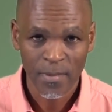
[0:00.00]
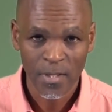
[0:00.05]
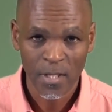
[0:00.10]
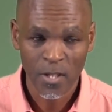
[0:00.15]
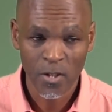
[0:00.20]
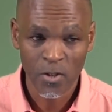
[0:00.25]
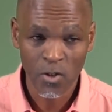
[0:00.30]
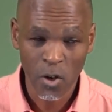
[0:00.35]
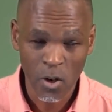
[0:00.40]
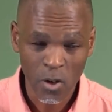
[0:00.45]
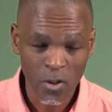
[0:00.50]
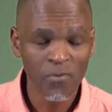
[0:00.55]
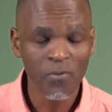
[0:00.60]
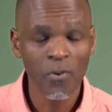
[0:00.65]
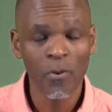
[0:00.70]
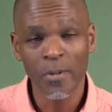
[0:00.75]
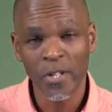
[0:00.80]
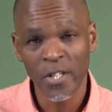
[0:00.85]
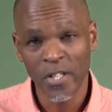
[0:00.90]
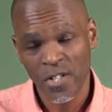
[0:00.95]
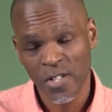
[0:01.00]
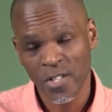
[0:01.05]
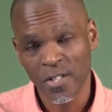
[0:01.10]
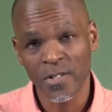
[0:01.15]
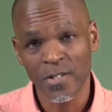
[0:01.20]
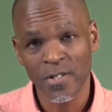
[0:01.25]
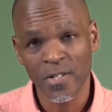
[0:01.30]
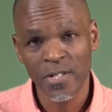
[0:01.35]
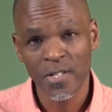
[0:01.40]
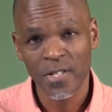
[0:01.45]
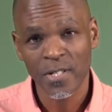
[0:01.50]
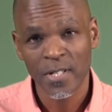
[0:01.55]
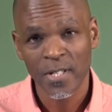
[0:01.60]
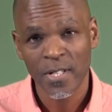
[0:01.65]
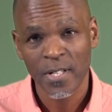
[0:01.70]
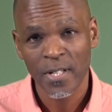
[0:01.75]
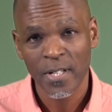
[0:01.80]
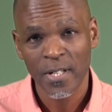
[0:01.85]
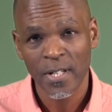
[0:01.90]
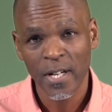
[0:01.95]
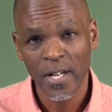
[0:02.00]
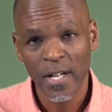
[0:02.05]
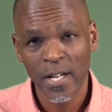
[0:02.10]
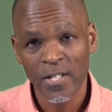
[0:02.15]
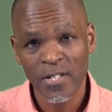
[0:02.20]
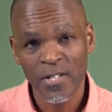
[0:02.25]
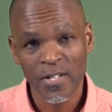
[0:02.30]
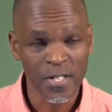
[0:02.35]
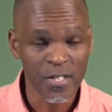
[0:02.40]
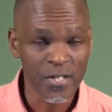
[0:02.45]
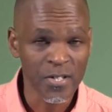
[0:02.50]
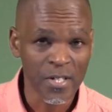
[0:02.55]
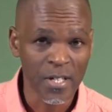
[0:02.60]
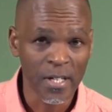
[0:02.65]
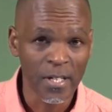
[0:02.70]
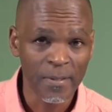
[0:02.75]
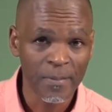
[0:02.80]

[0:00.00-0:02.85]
rock formations, etc.